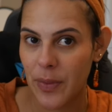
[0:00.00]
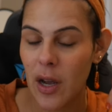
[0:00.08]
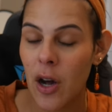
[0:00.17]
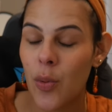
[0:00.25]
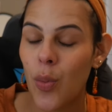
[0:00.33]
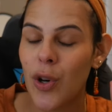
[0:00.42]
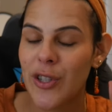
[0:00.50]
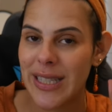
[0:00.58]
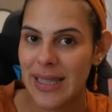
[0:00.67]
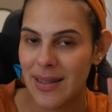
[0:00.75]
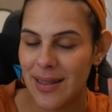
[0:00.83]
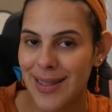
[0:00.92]

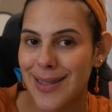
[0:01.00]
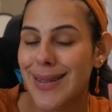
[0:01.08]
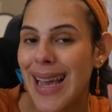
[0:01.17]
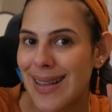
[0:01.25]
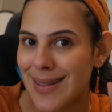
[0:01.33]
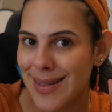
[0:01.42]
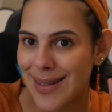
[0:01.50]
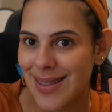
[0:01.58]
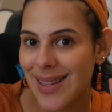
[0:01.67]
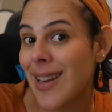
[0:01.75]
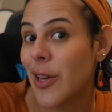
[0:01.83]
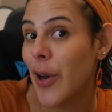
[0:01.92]
unwanted little guests
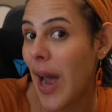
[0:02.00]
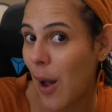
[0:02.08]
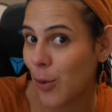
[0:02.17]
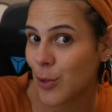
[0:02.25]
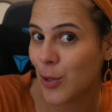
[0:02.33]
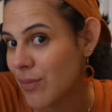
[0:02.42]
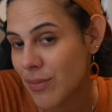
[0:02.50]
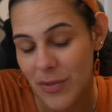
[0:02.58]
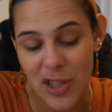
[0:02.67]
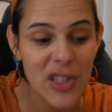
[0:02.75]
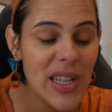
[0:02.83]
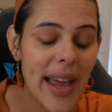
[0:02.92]
in your house.
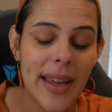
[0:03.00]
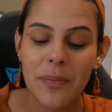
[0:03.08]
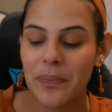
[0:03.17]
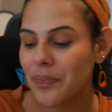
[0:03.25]
Just saying.